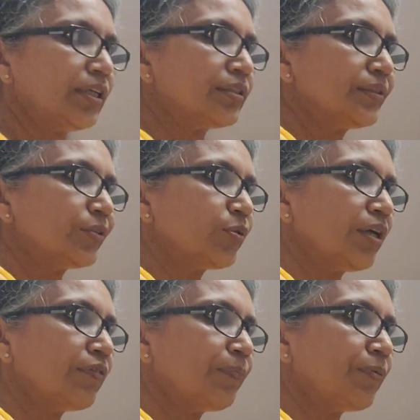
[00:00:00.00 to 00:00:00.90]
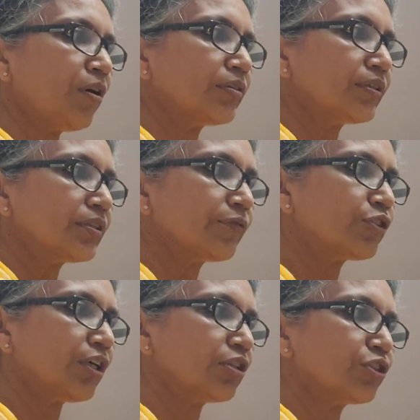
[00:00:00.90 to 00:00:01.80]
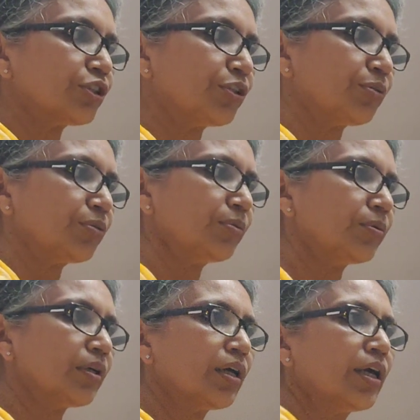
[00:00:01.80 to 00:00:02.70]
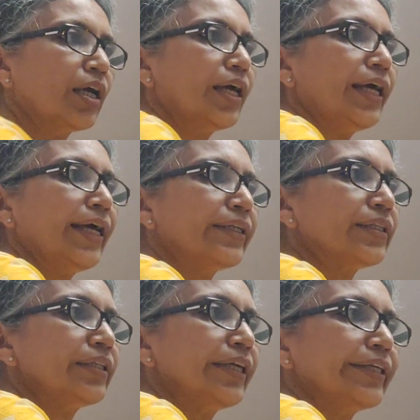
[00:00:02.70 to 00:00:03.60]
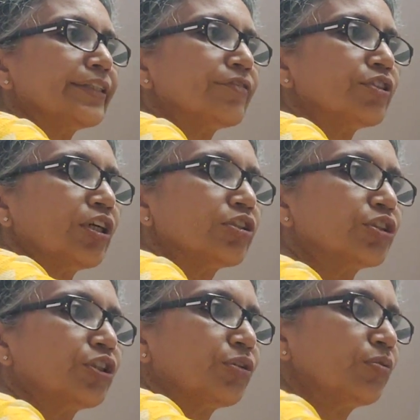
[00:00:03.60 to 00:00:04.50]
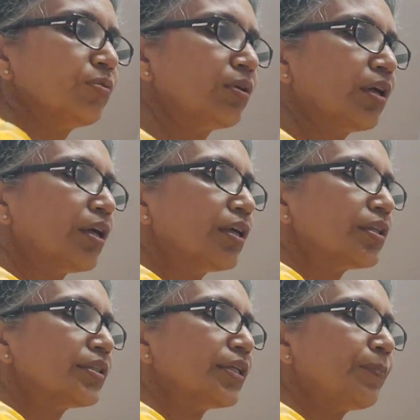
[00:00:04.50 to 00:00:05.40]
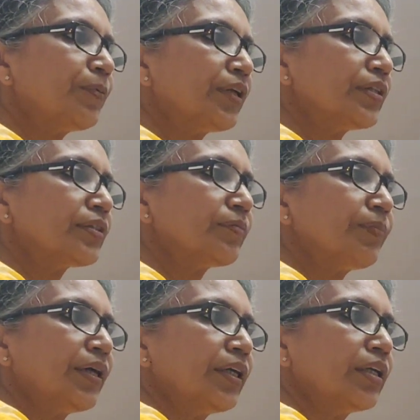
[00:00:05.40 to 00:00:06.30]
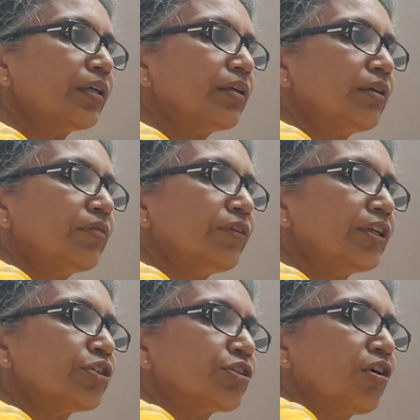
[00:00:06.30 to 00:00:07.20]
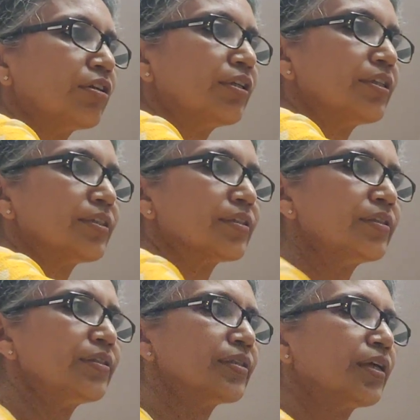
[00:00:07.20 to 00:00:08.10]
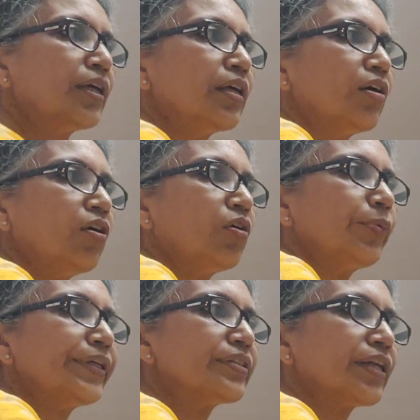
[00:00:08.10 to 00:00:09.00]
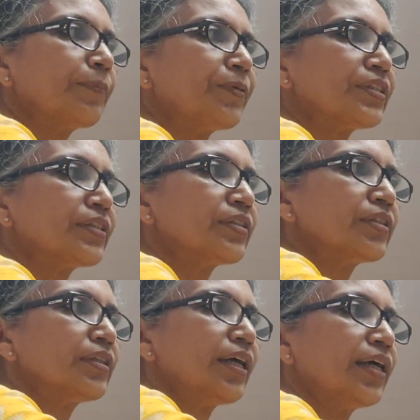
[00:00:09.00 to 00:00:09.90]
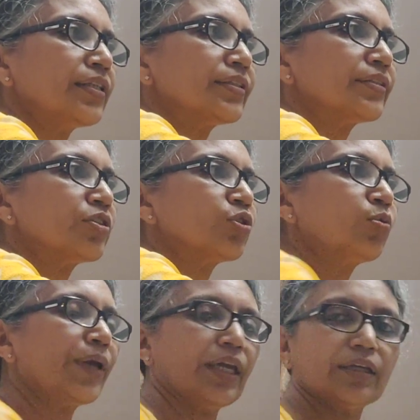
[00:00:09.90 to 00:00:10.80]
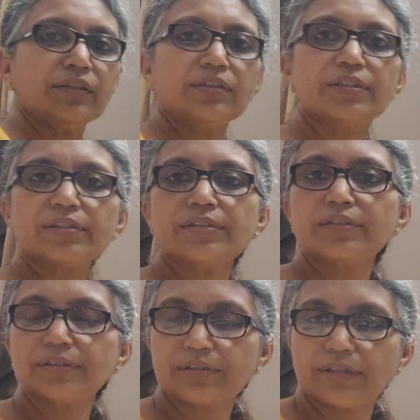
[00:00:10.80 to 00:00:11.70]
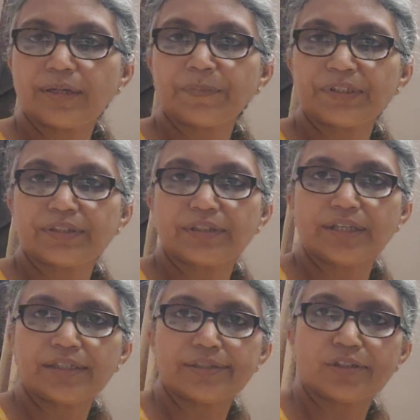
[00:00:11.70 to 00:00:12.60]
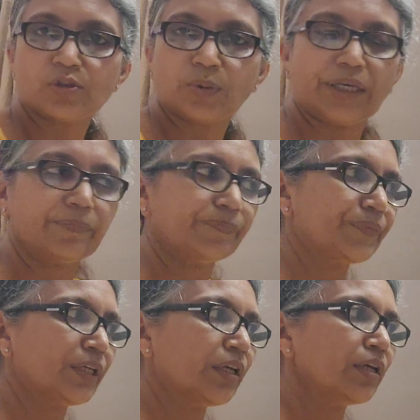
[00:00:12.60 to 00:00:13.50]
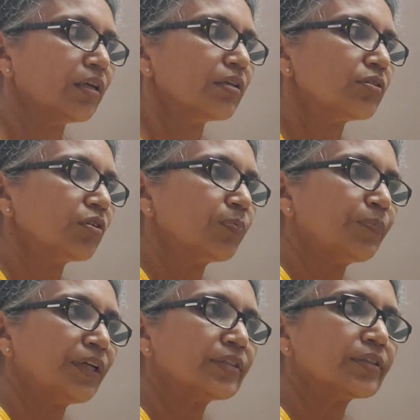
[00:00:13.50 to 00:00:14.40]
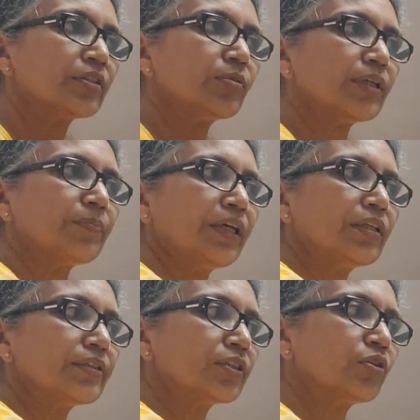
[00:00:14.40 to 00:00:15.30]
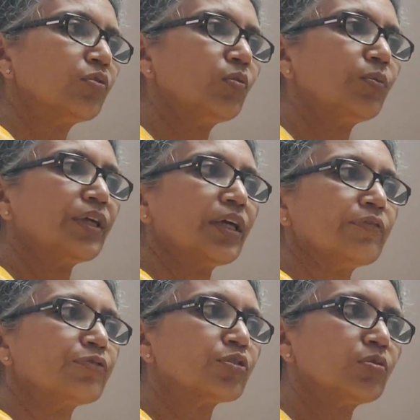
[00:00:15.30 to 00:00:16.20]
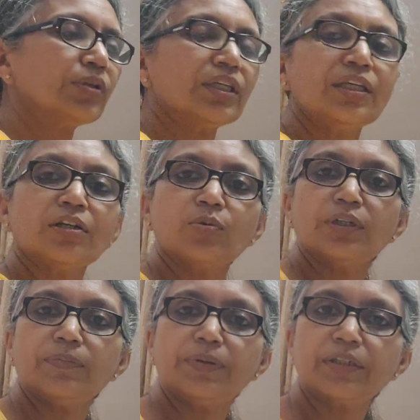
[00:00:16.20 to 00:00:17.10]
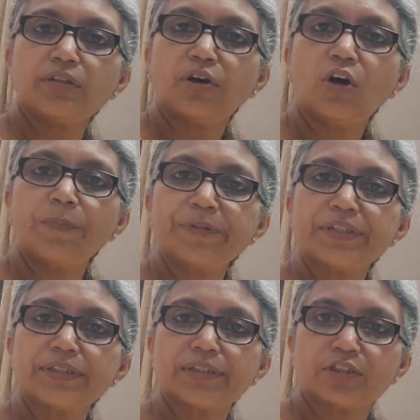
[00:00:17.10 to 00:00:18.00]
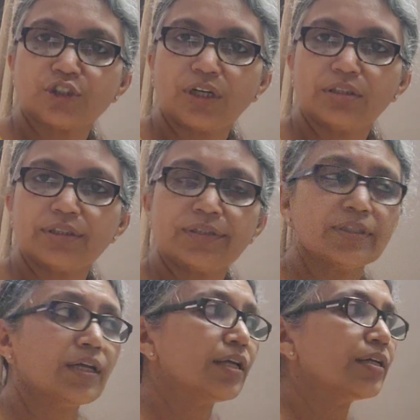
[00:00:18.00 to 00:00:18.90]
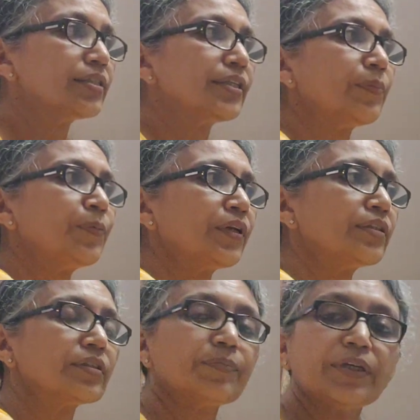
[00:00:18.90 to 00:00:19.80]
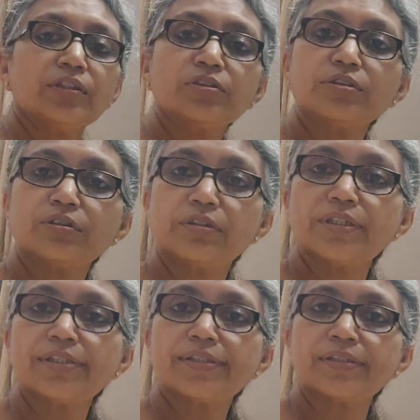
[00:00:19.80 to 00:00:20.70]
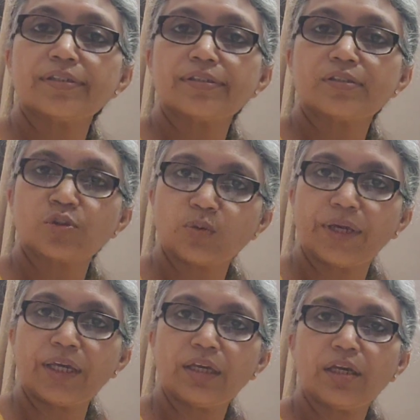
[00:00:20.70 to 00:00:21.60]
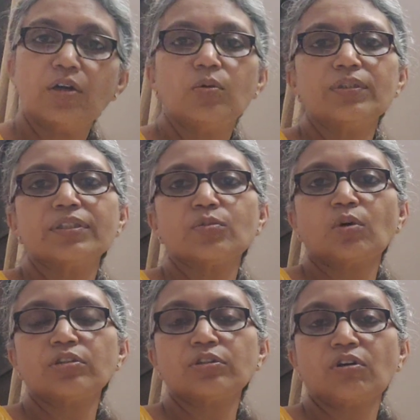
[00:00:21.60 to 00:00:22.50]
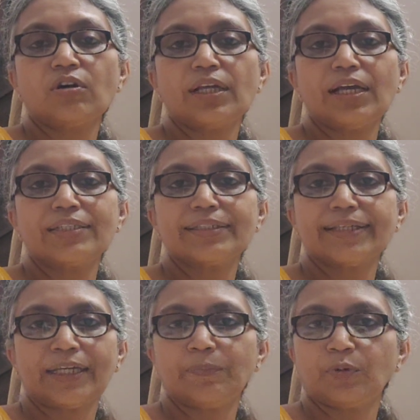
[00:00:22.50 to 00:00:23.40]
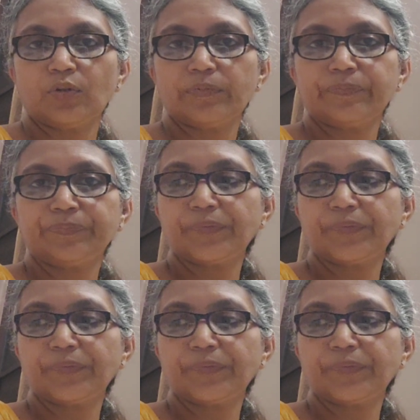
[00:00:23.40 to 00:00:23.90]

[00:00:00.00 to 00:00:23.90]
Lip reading: That is, you have a positive charge Q and a negative charge Q separated by a very short distance, always represented as 2a. The distance is represented as 2a. So plus Q and minus Q, we have two equal but opposite charges separated by distance 2a, which is what you call as a dipole.